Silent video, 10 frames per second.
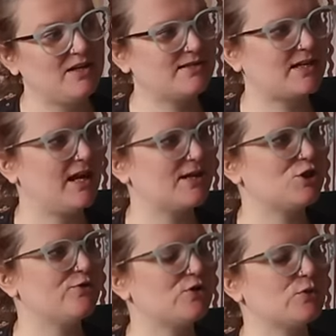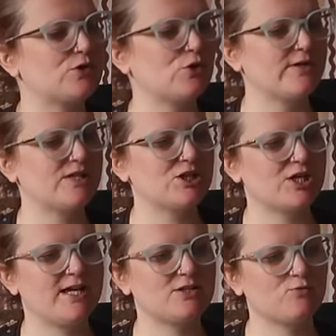It's a collection of short stories that
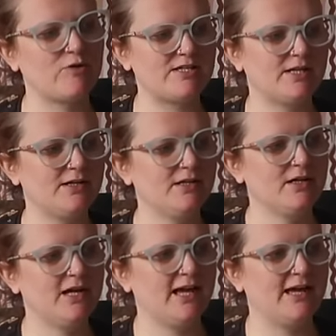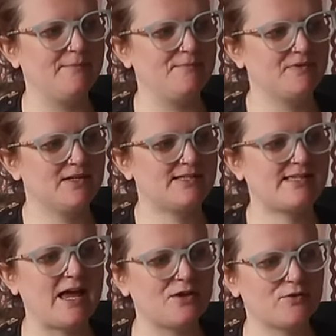Jeanette's written, um,
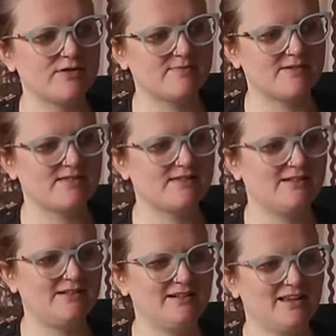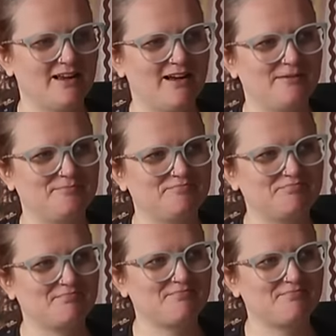set at the Christmas um,